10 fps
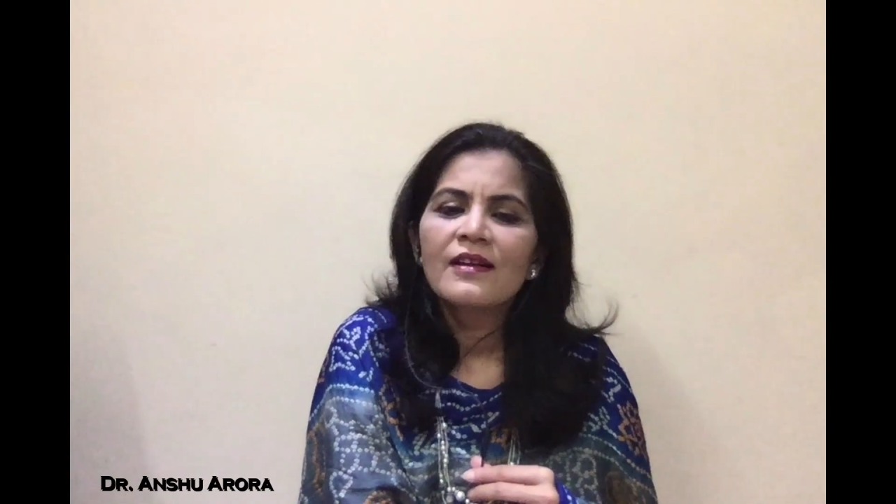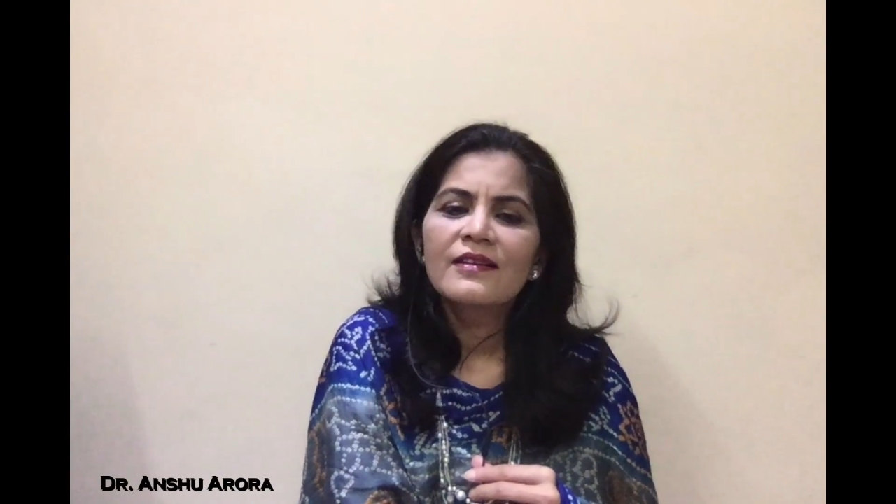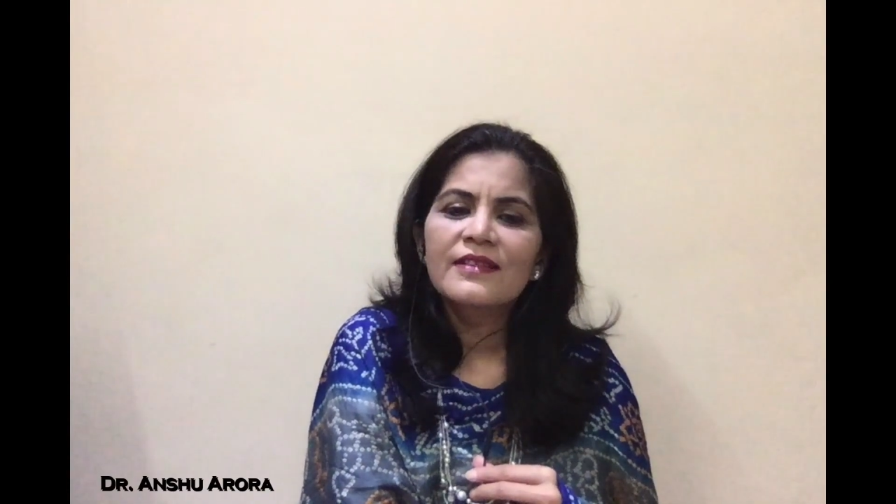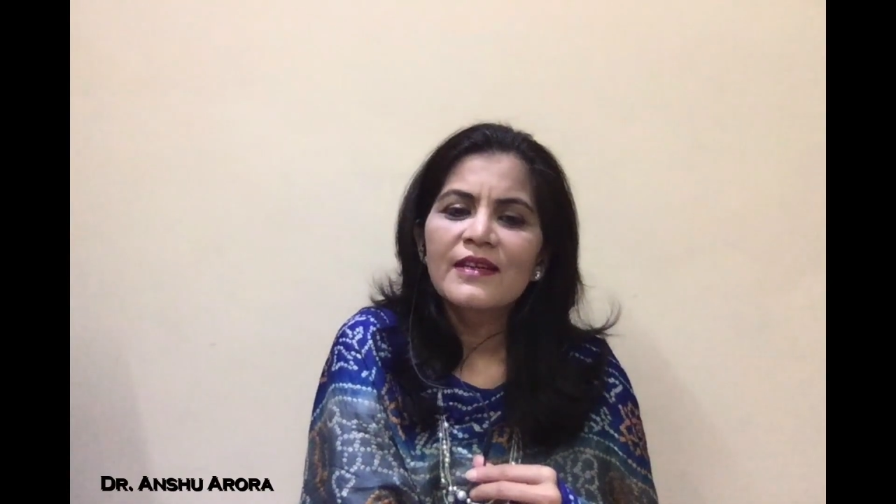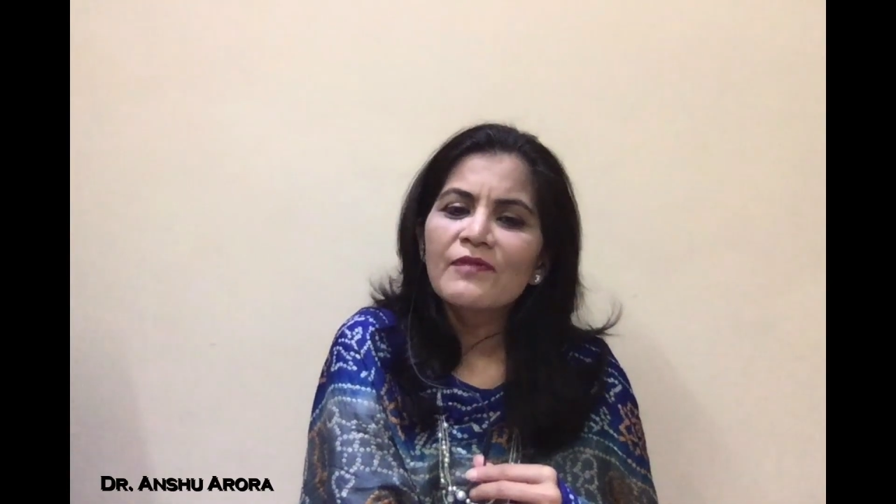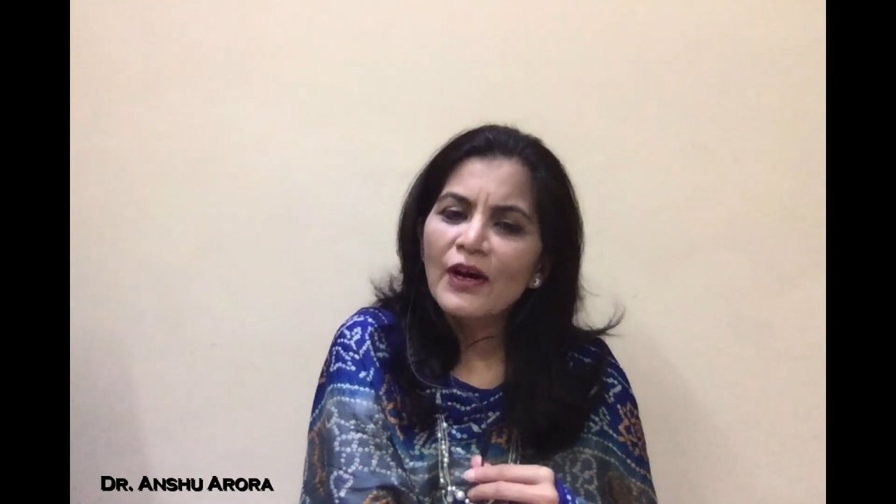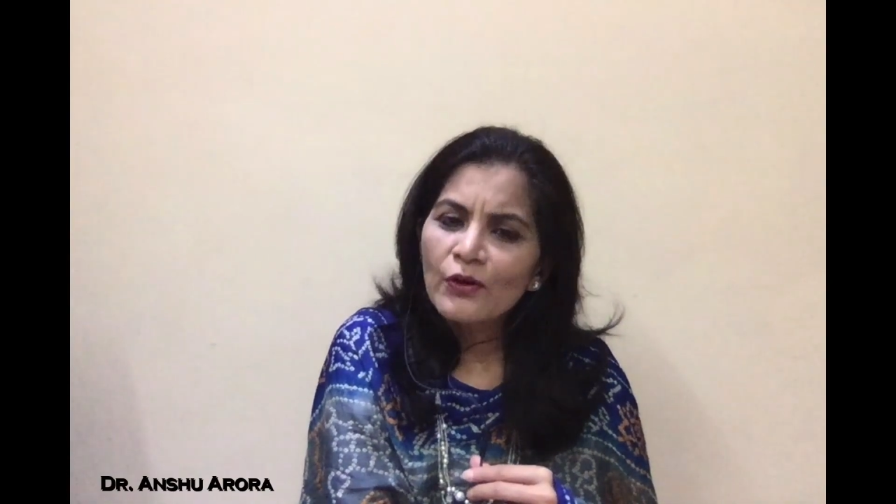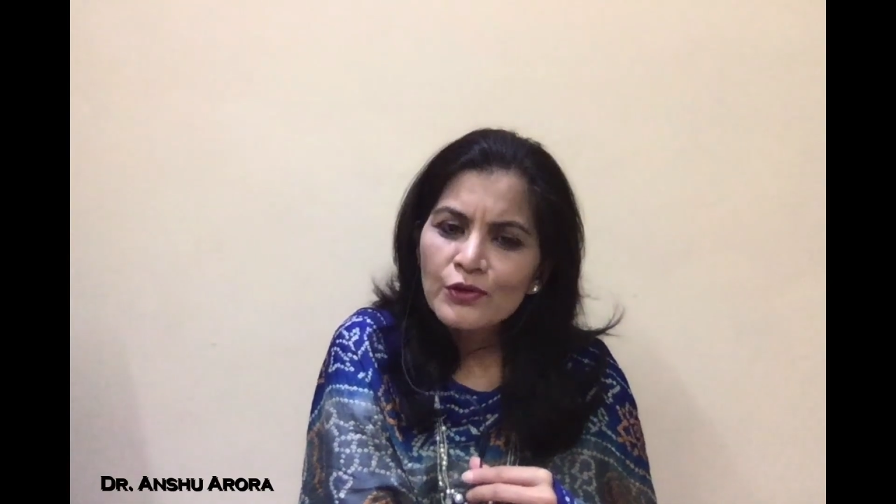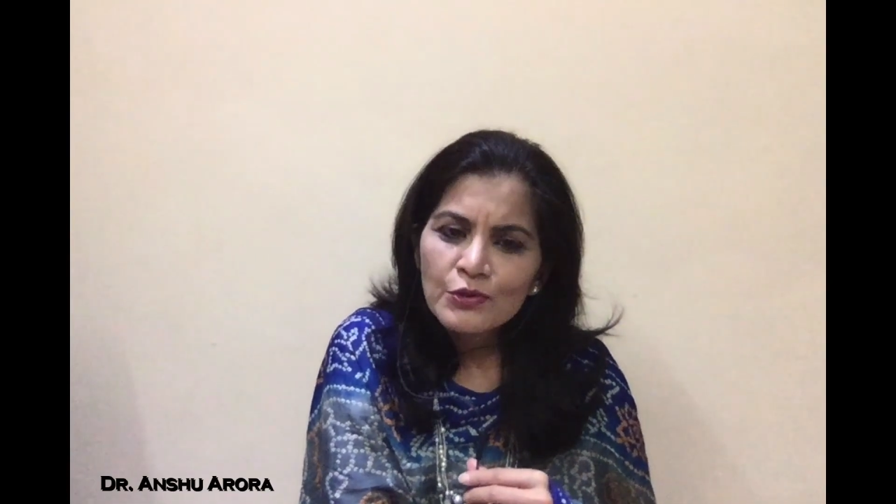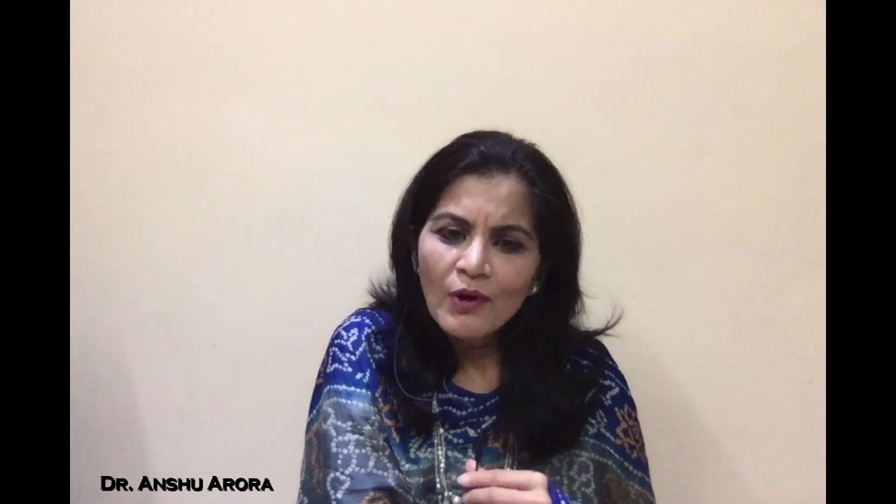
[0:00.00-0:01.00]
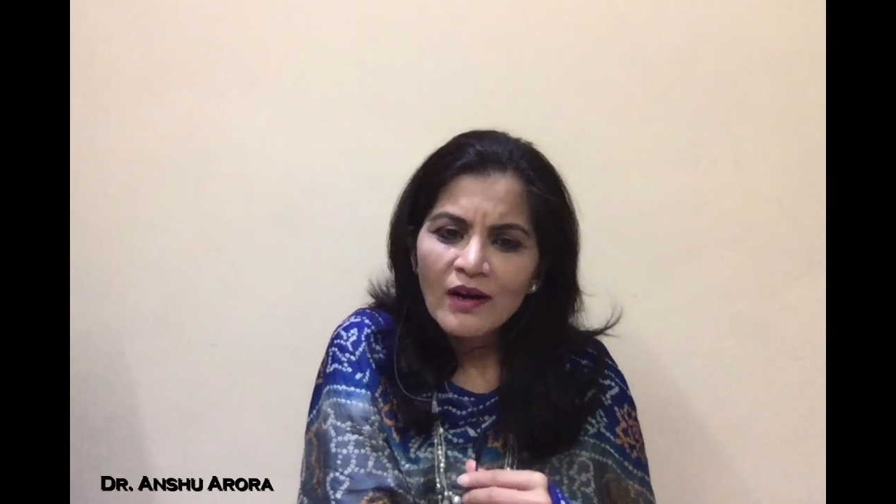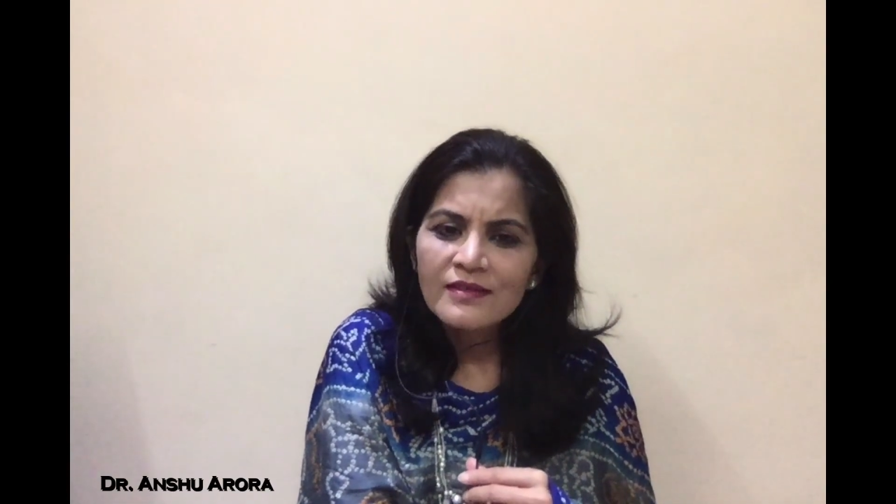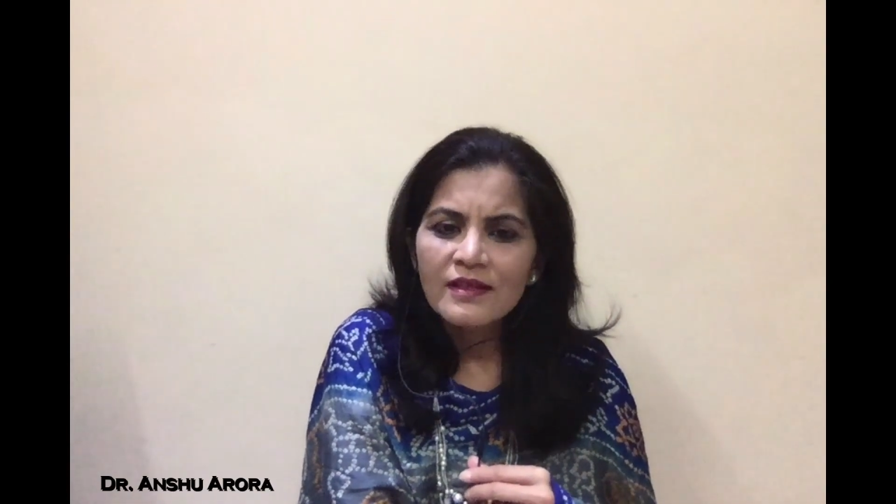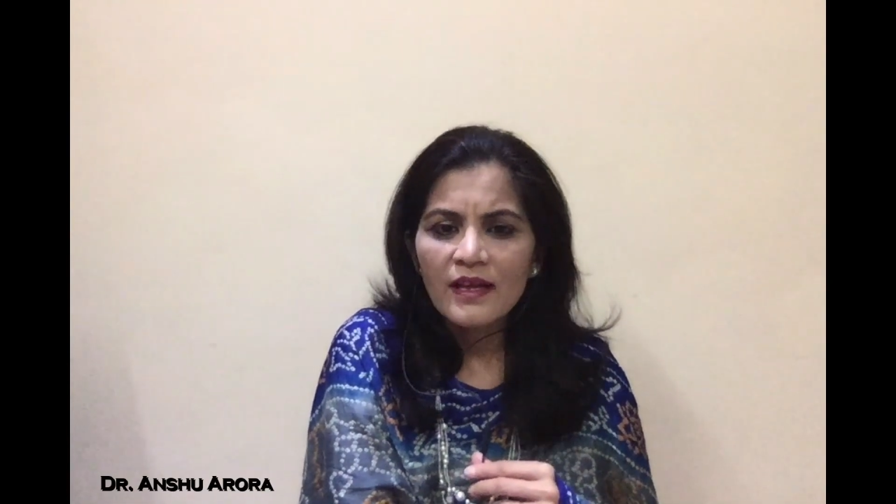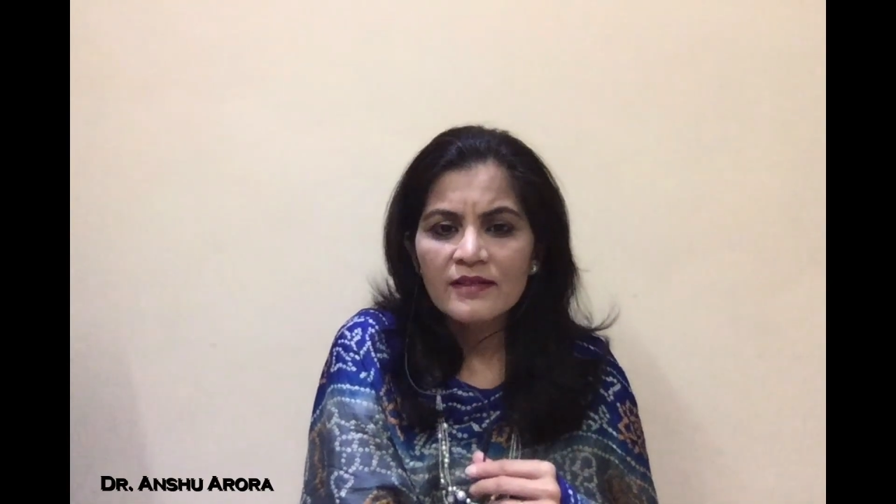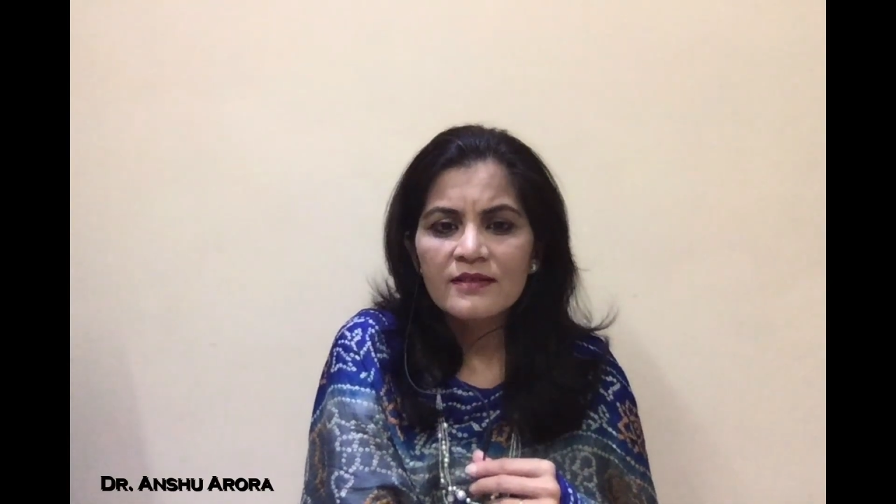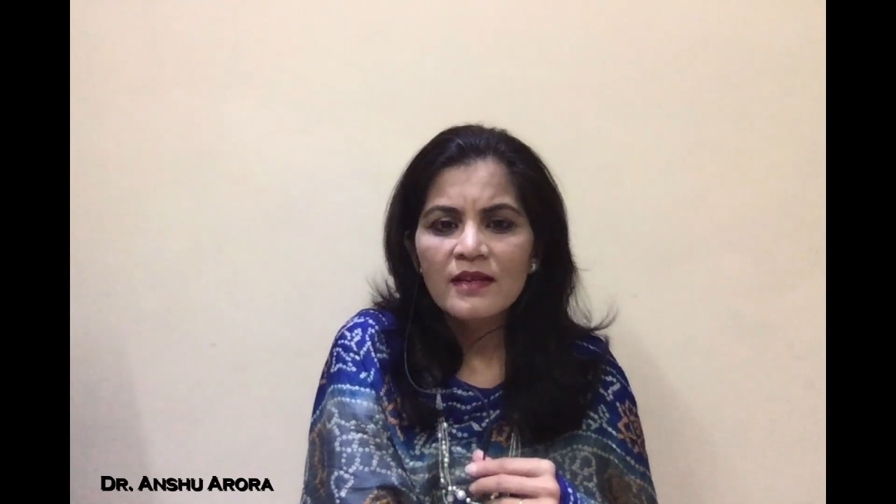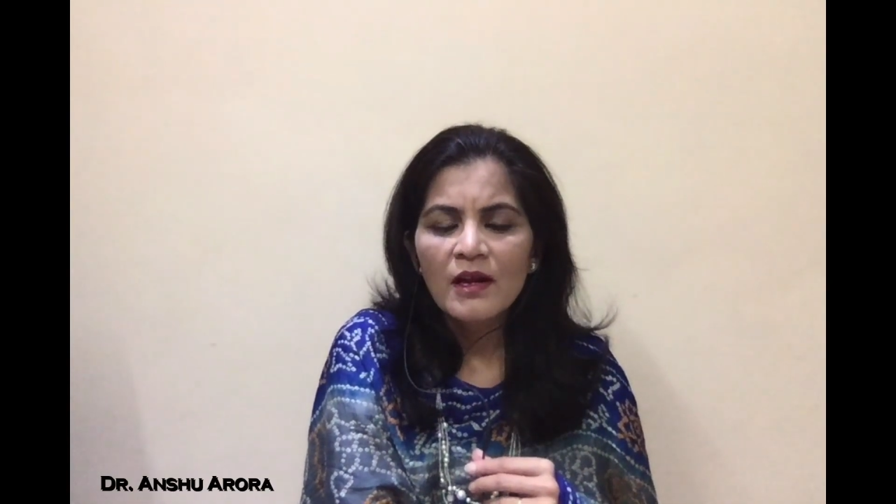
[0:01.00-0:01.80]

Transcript: sleep 1 or 2 hours less,